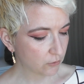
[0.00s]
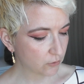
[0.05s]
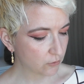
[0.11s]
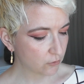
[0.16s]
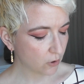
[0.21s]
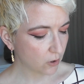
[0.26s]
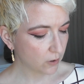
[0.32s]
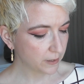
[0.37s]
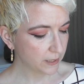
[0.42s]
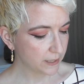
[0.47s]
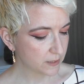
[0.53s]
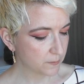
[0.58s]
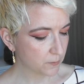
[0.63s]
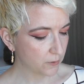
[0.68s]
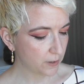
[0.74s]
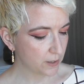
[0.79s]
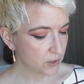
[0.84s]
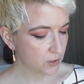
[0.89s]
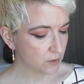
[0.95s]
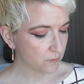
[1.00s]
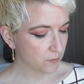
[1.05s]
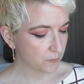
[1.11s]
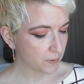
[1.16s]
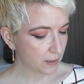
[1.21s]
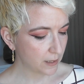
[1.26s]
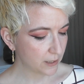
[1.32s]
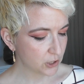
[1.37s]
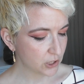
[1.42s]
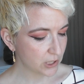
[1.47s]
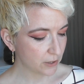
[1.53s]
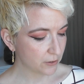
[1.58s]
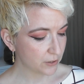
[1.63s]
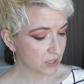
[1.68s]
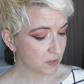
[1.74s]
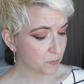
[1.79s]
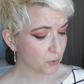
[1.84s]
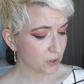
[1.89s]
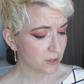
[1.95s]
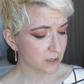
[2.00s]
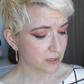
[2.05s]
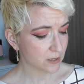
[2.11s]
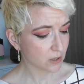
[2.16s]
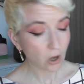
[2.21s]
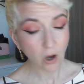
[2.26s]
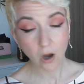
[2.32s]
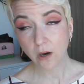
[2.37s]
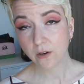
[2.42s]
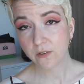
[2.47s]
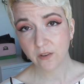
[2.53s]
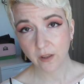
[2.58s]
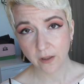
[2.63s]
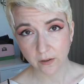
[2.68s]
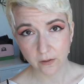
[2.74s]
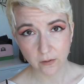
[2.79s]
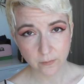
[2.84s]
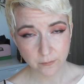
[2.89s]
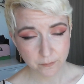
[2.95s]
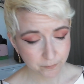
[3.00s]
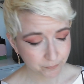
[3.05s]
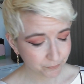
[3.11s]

Drawing inspiration from the legendary Sprtz cocktail.